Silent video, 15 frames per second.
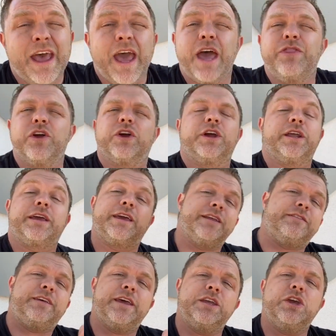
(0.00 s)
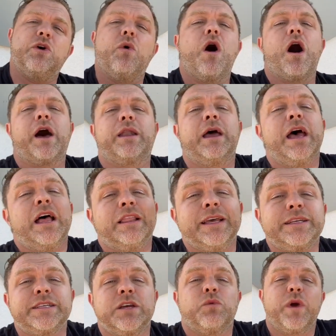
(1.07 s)
and they're going to continue on.
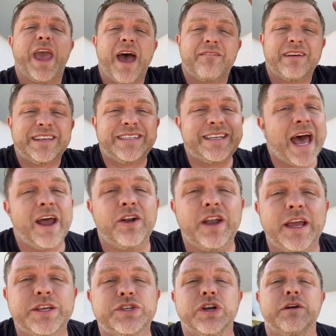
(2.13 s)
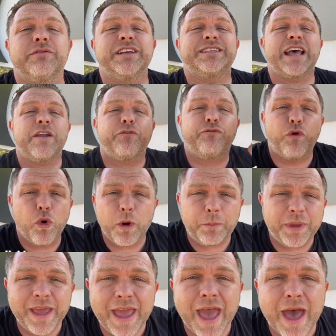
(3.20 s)
Listen, we have a Saturday service at 4
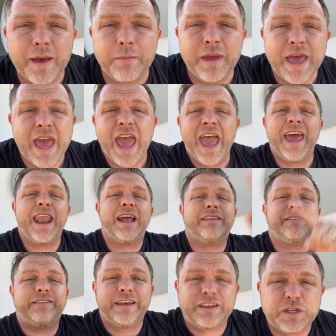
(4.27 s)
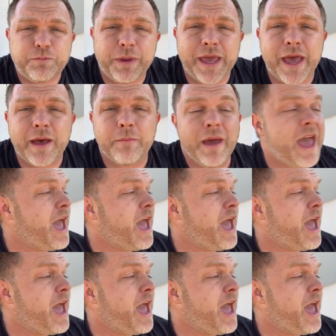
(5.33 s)
p.m. and at 6 p.m.